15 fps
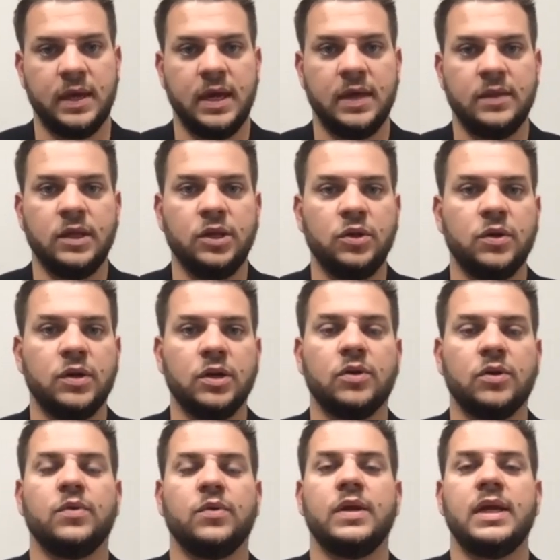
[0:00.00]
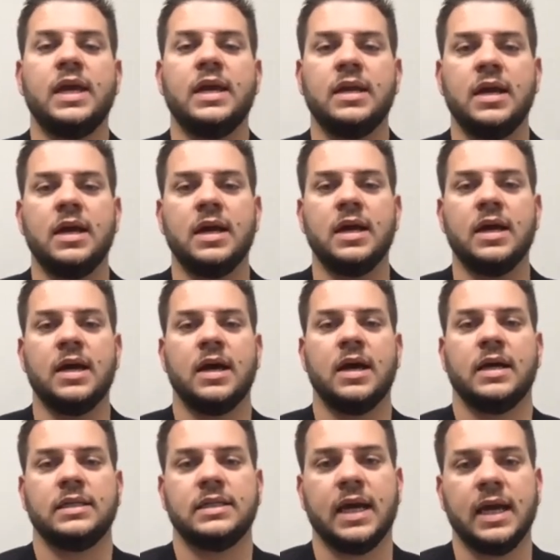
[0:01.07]
and then you can create
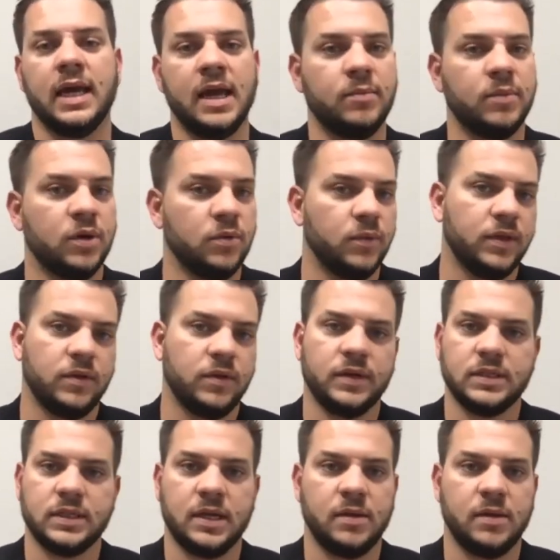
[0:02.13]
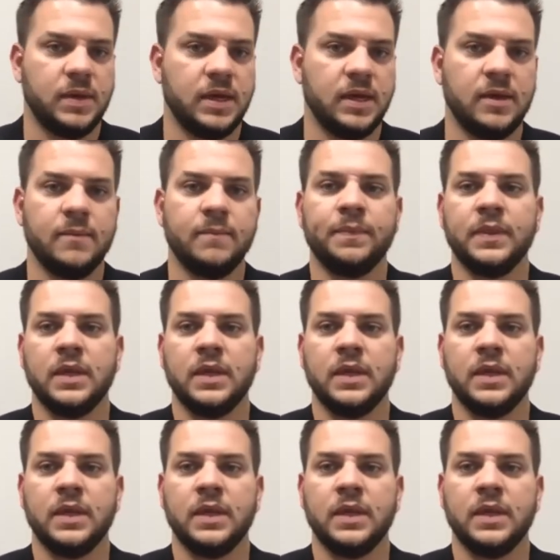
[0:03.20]
a diameter, whether it's going to be,